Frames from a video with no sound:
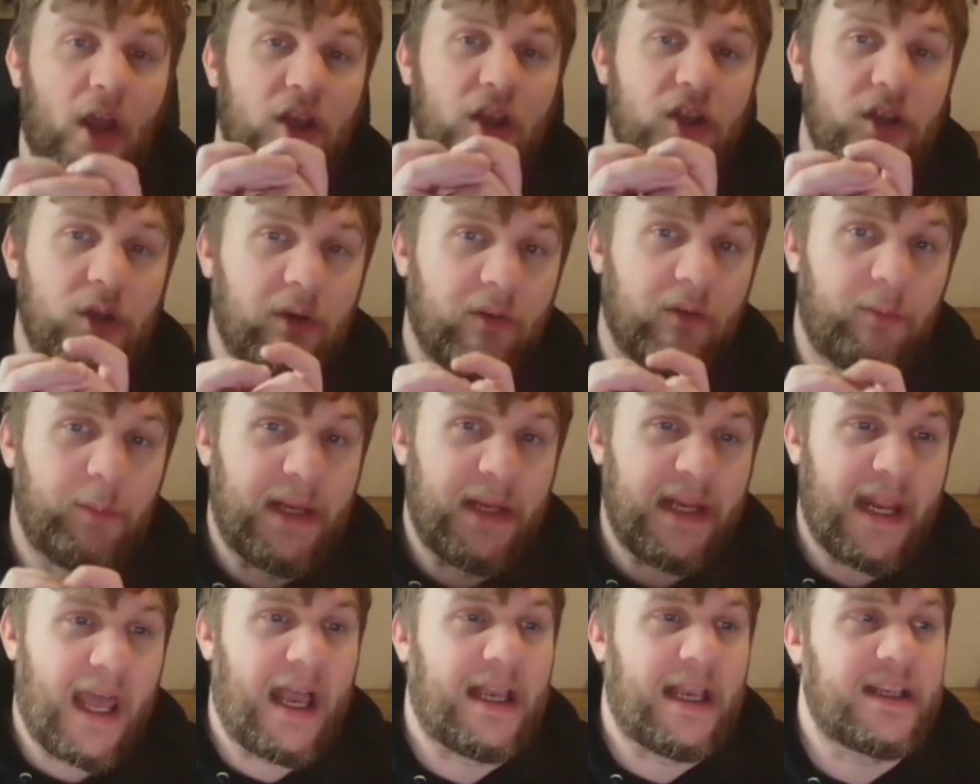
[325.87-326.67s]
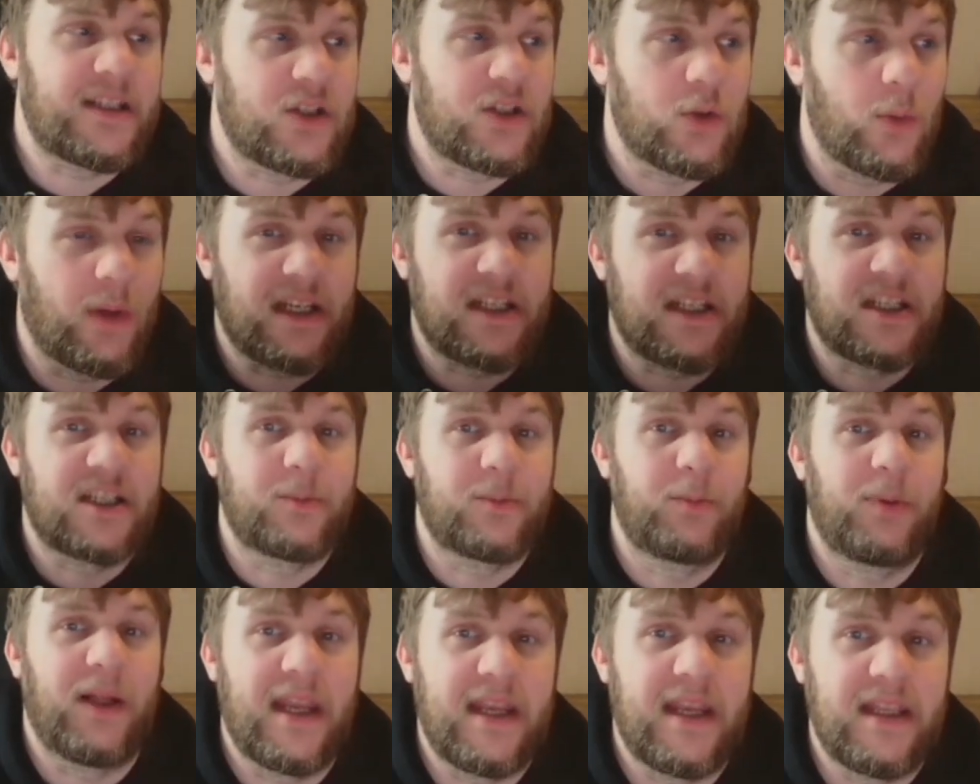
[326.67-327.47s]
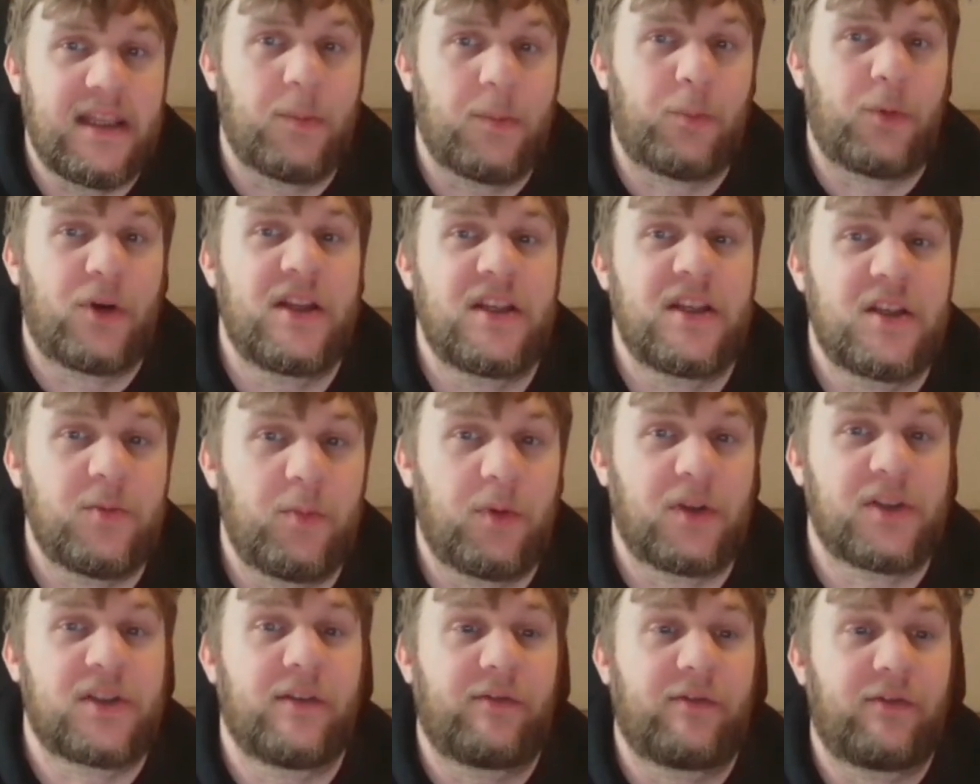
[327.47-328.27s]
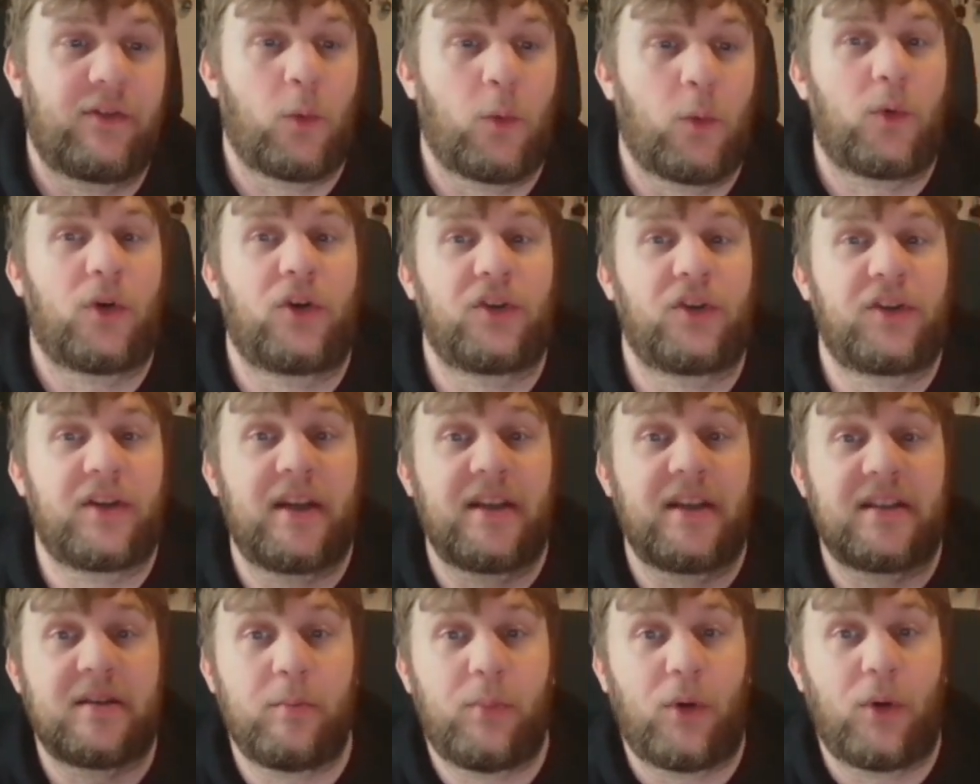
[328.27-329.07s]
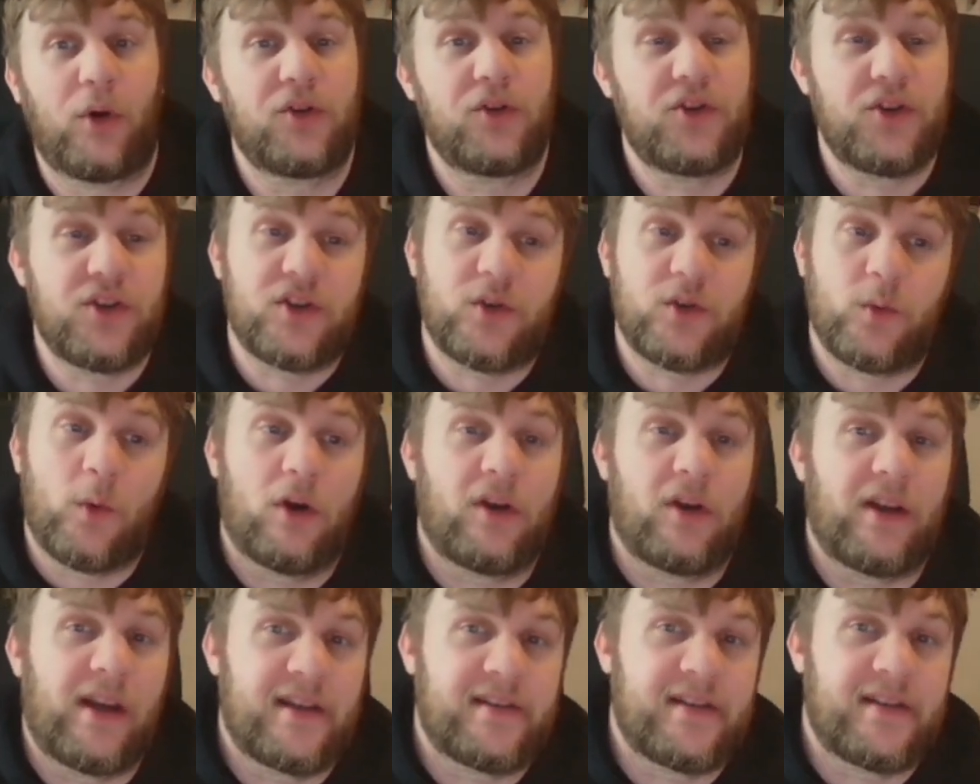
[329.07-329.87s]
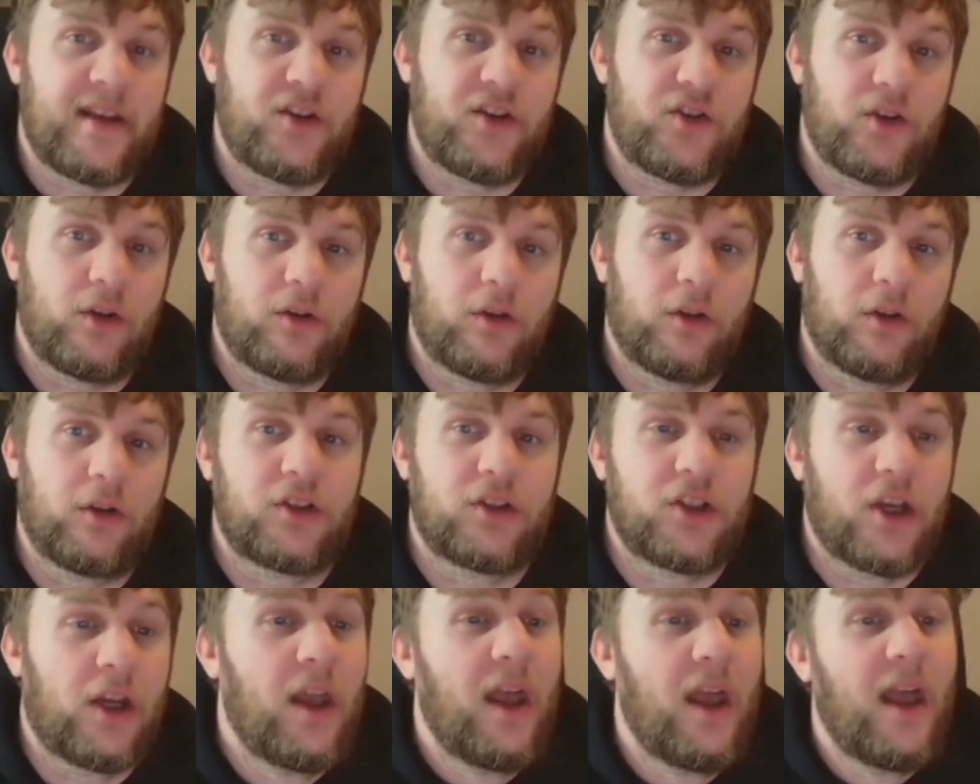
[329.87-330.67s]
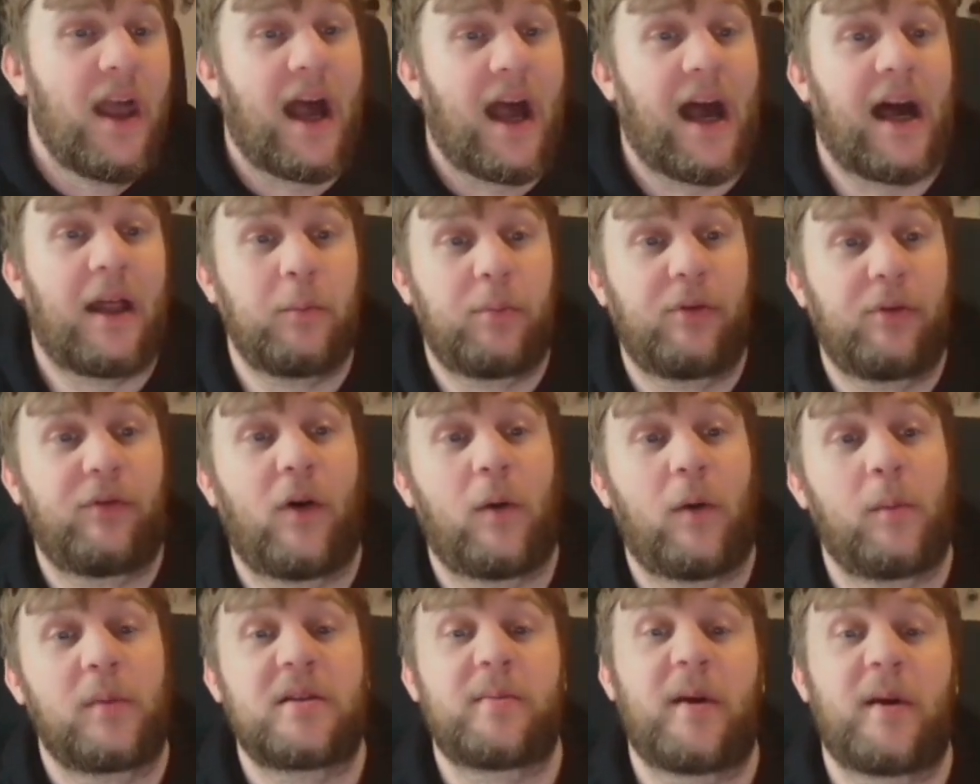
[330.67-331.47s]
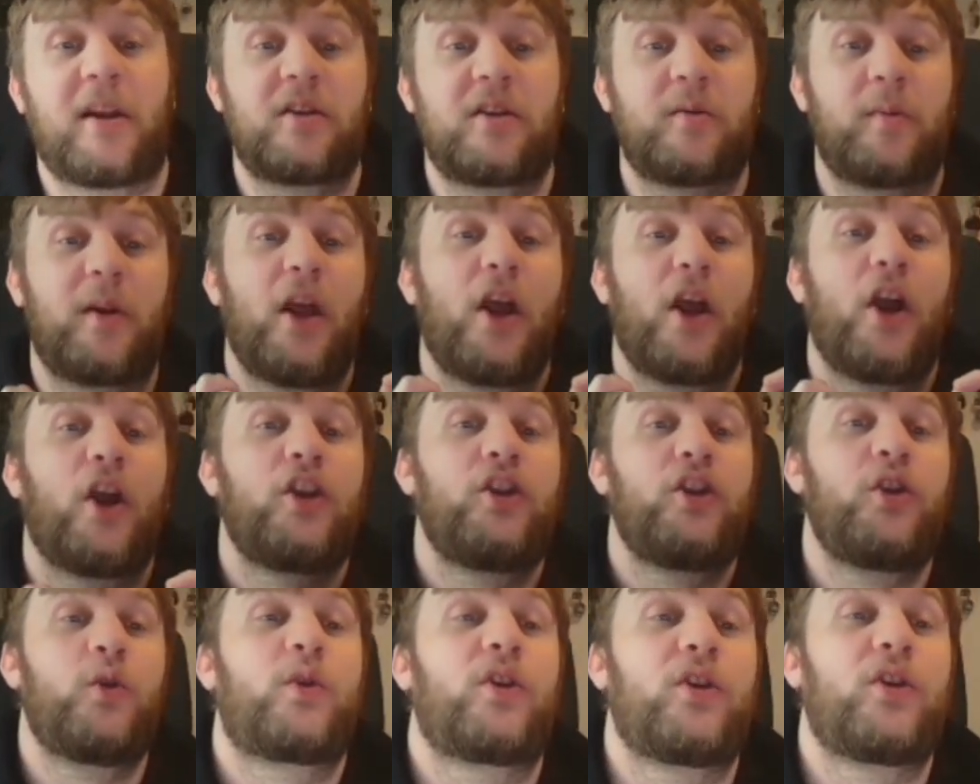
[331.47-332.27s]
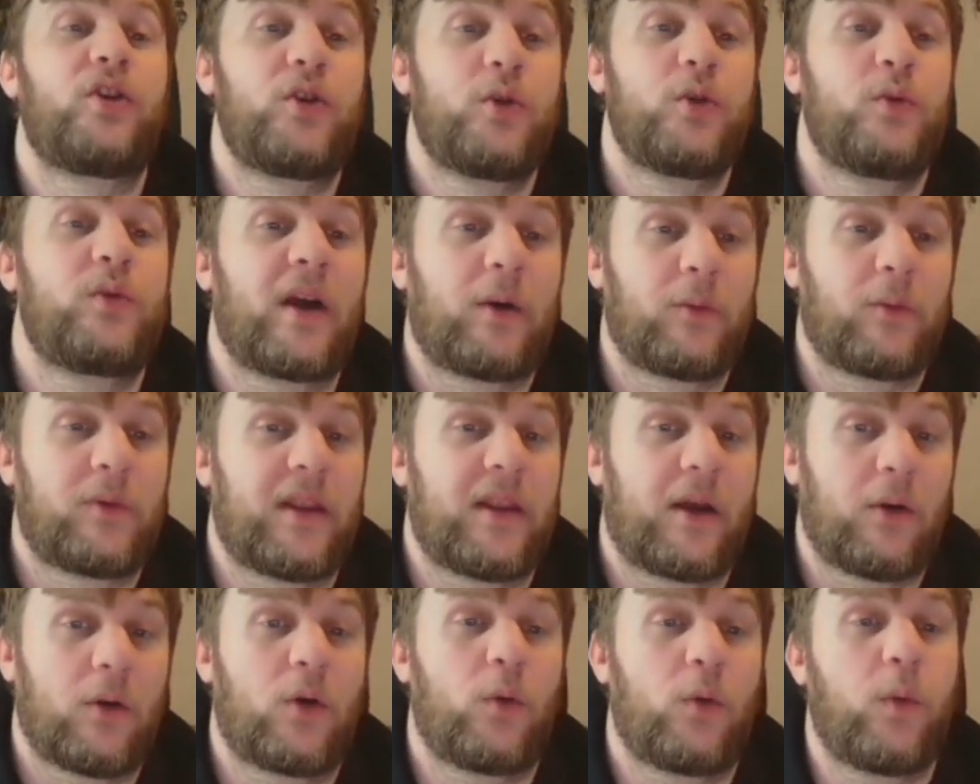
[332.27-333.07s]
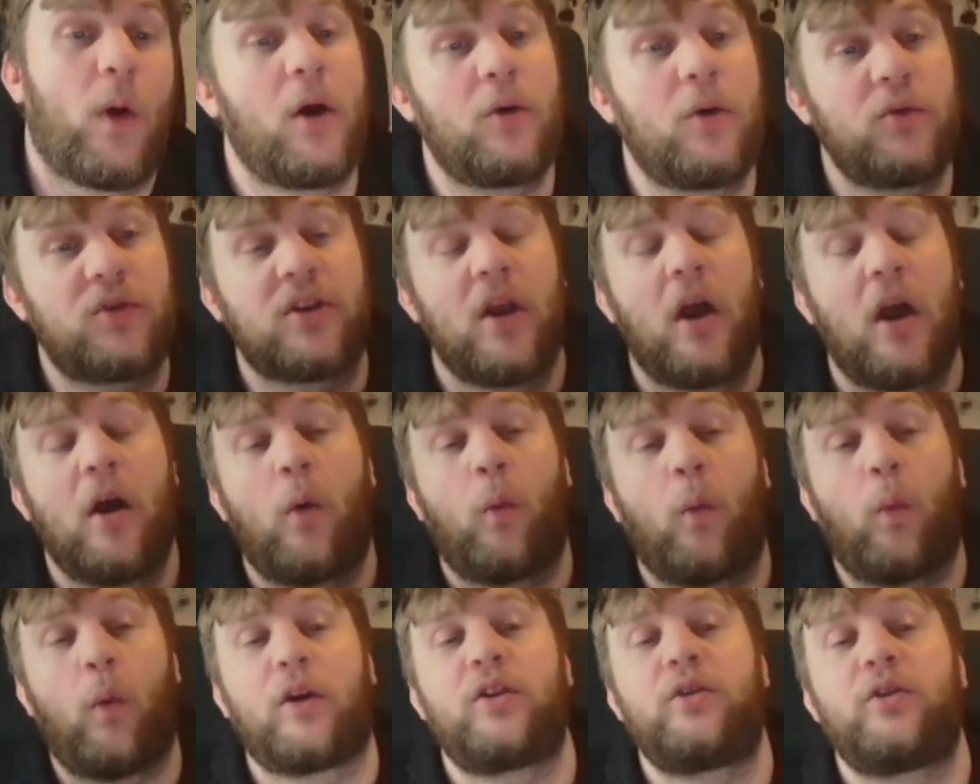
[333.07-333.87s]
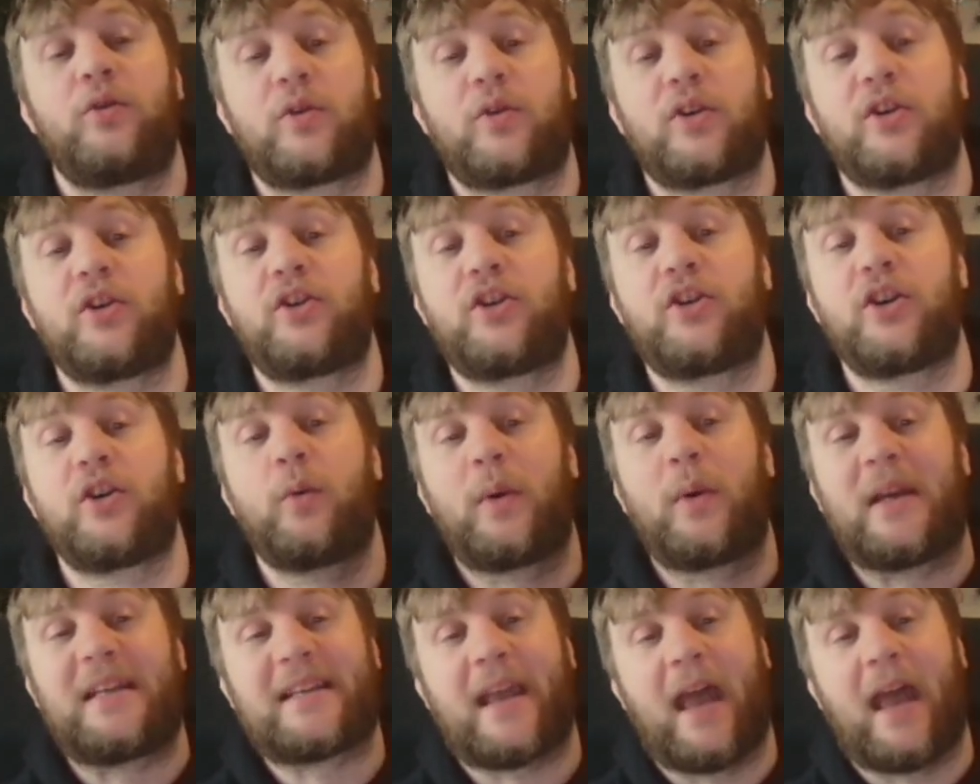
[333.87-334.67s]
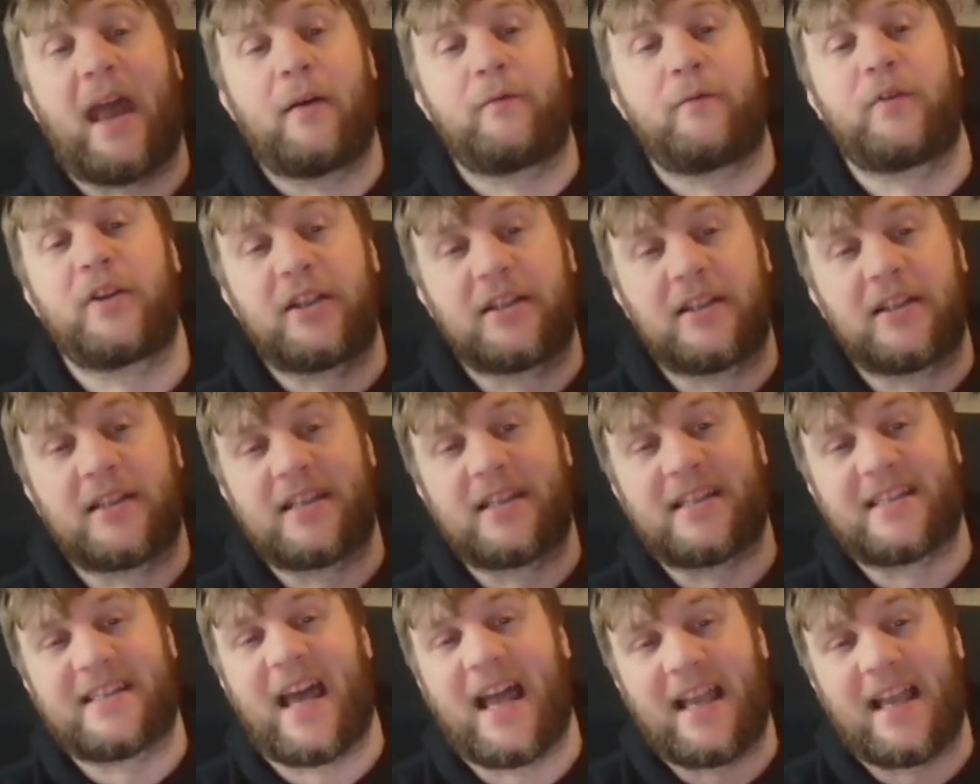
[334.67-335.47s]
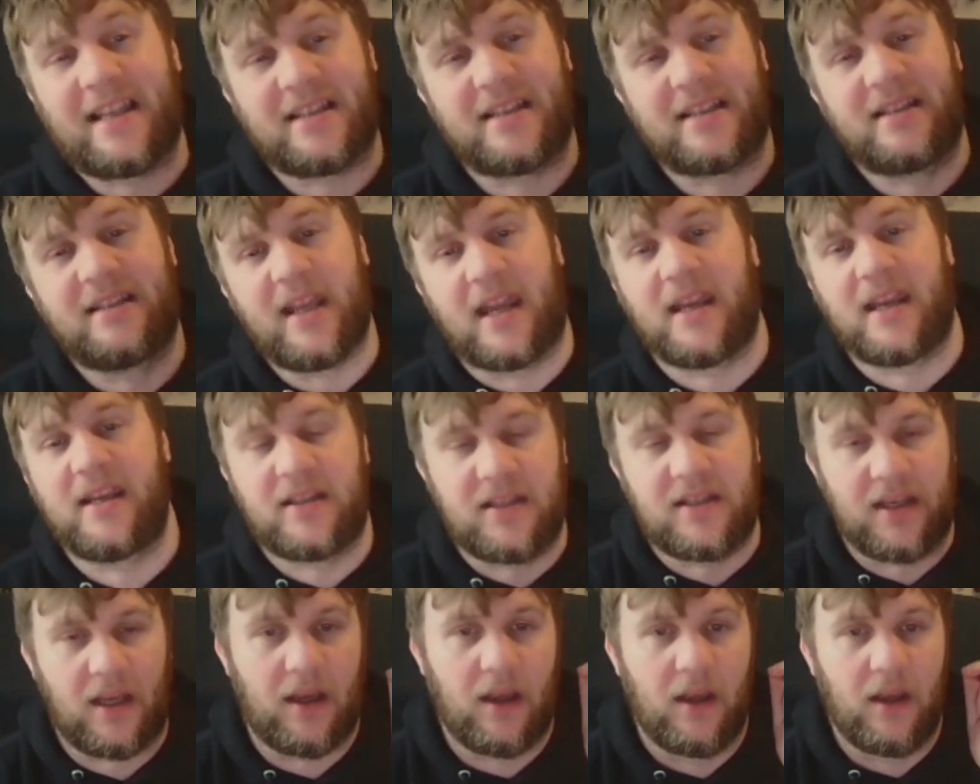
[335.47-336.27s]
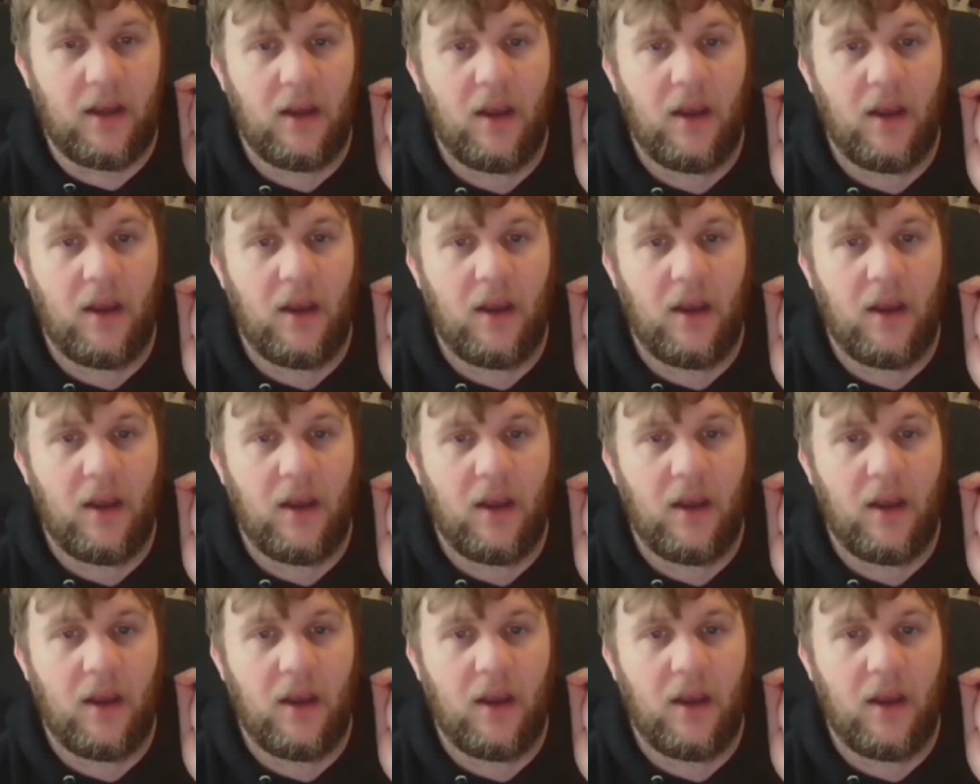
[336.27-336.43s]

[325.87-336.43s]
You have been asked to explain the principles of reward and its importance to organizational culture and performance management. You can do that without quotes. What you can do is evidence, stats, data.